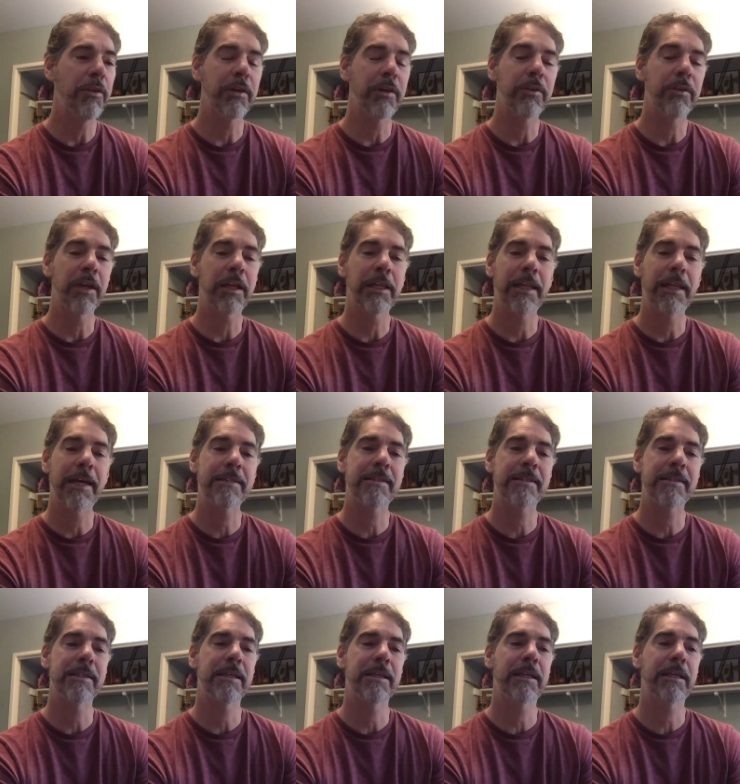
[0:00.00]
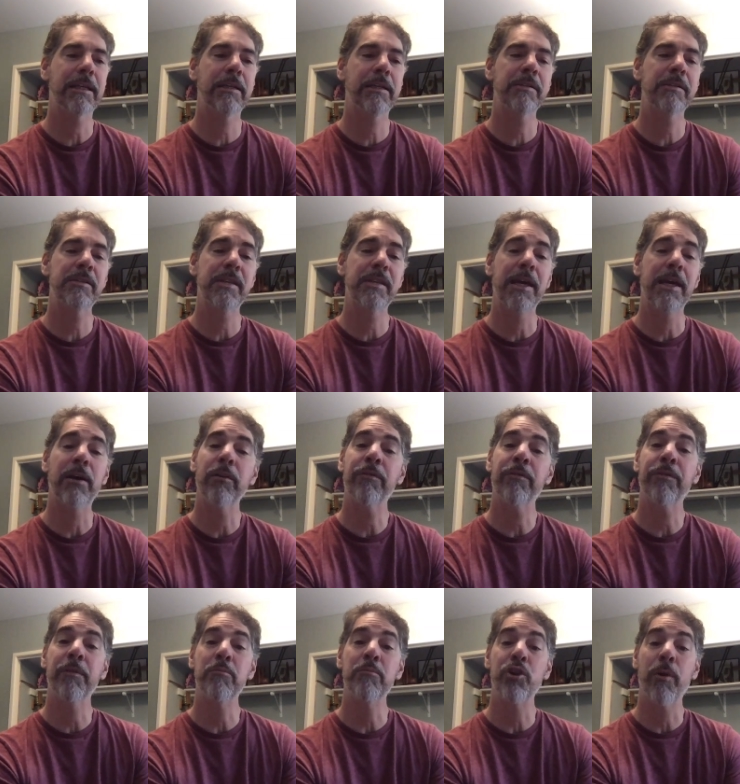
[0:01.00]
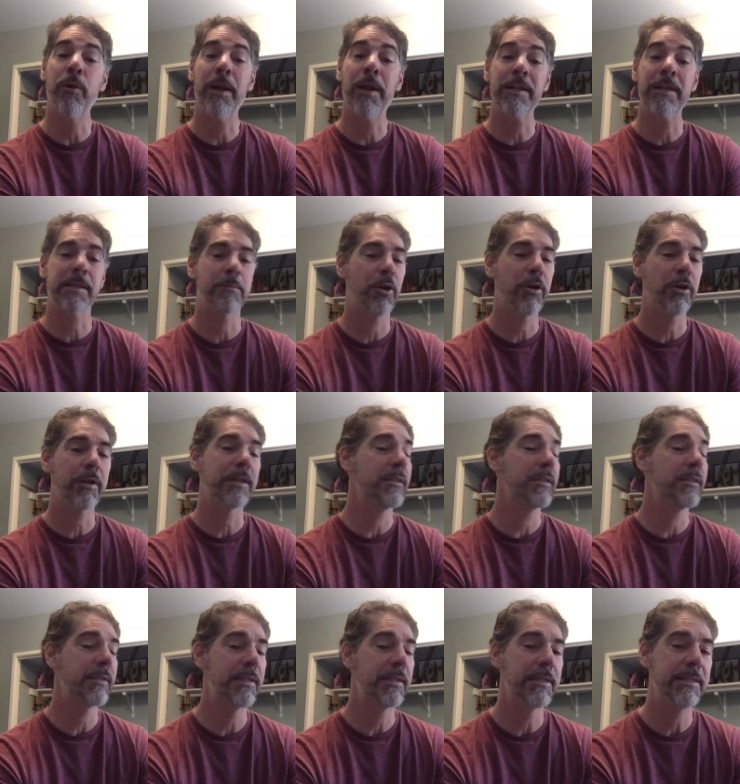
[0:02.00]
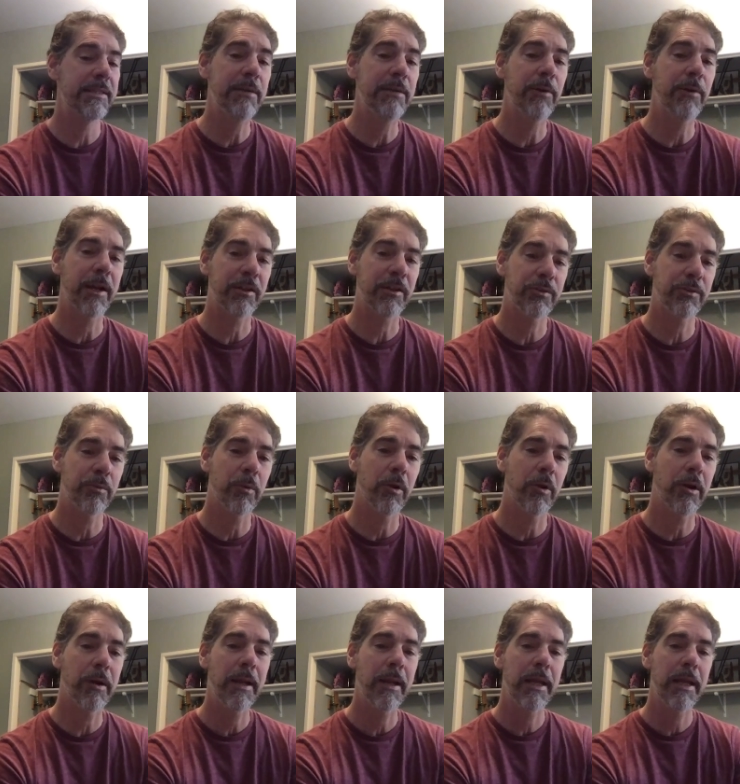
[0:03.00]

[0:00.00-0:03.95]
the, the classic sound from Jurassic Park is the T-Rex roar.